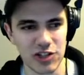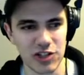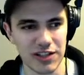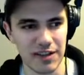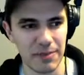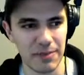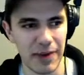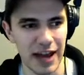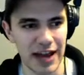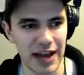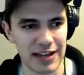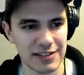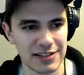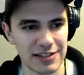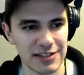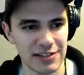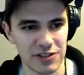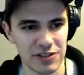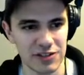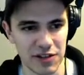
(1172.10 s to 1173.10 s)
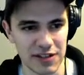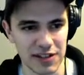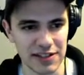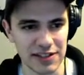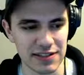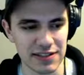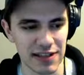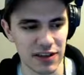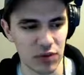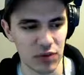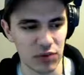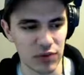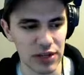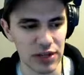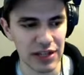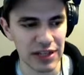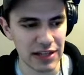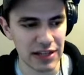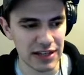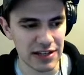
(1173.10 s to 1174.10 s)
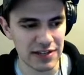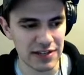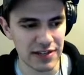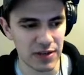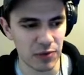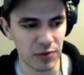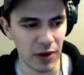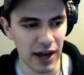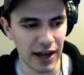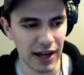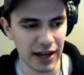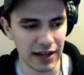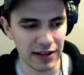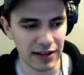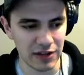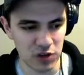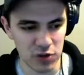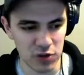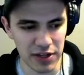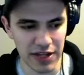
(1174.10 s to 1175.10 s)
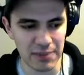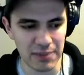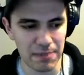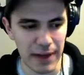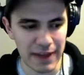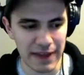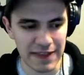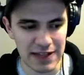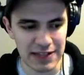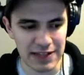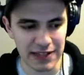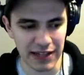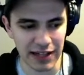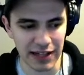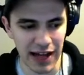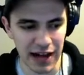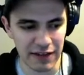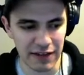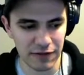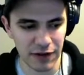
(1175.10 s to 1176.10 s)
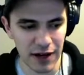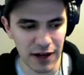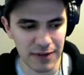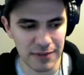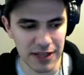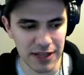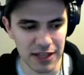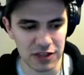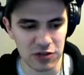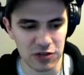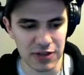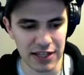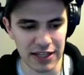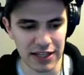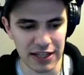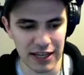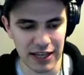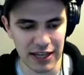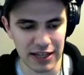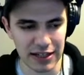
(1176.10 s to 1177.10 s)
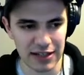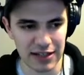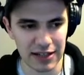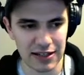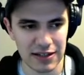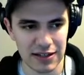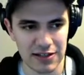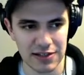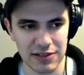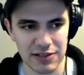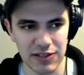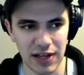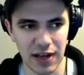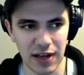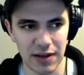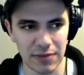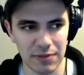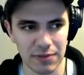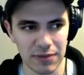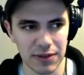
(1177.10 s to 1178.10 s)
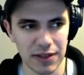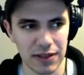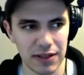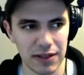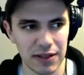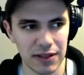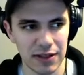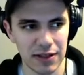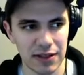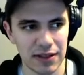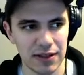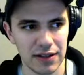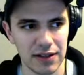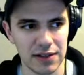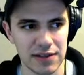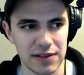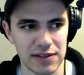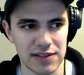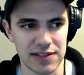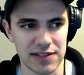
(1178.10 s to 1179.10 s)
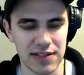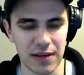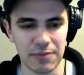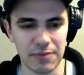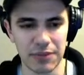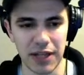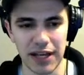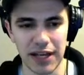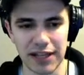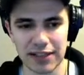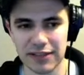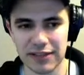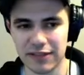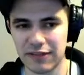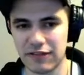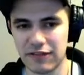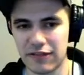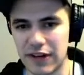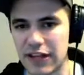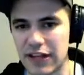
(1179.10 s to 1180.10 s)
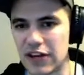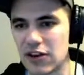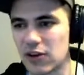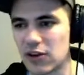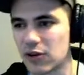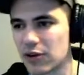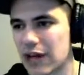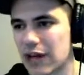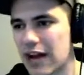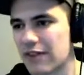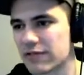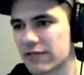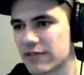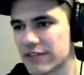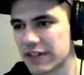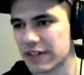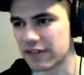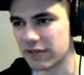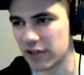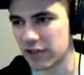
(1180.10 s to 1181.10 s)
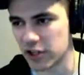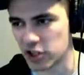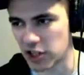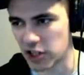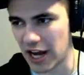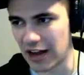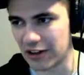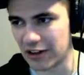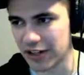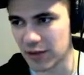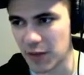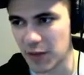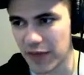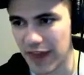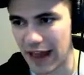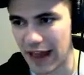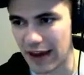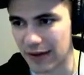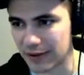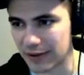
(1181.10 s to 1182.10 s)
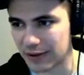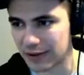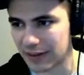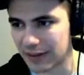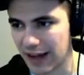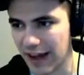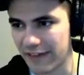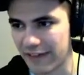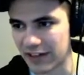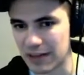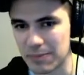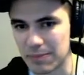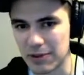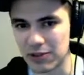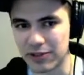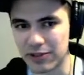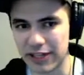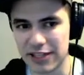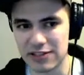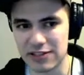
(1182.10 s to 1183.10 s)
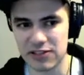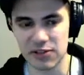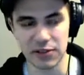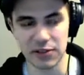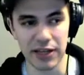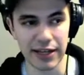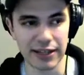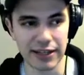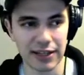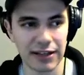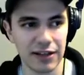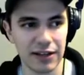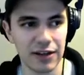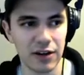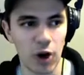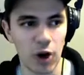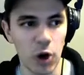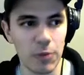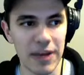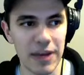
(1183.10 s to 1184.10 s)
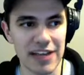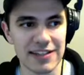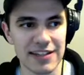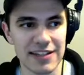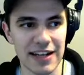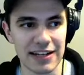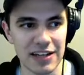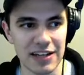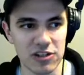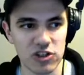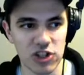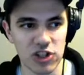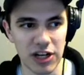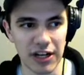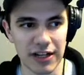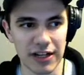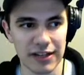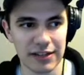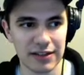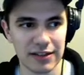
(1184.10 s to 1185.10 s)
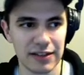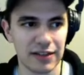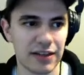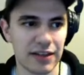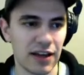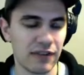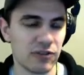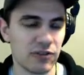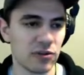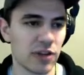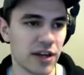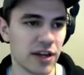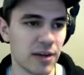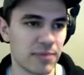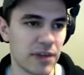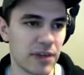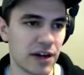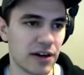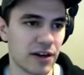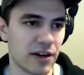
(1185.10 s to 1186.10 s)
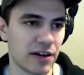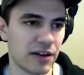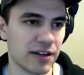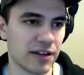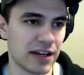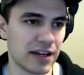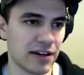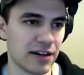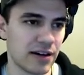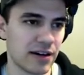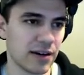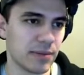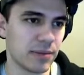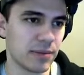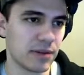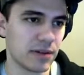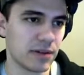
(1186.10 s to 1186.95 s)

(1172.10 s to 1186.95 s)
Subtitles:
in the past. So this is like a really easy way. You can embed this in an iframe and then you can get some like video conferencing functionality without having to build it. So like OBS.Ninja, if you look up there, GitHub.